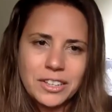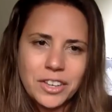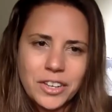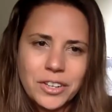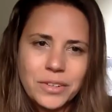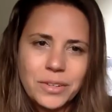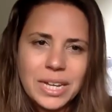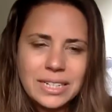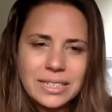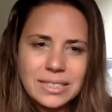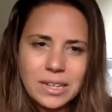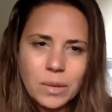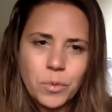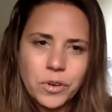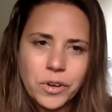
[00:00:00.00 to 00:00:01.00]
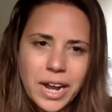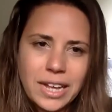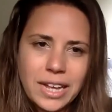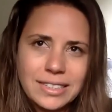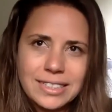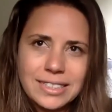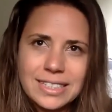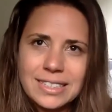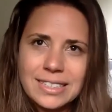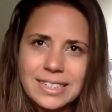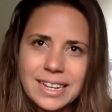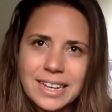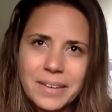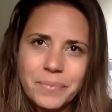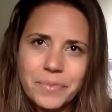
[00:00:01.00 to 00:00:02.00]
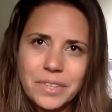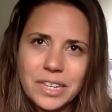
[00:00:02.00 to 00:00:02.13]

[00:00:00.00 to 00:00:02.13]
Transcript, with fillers: go somewhere else. And, um,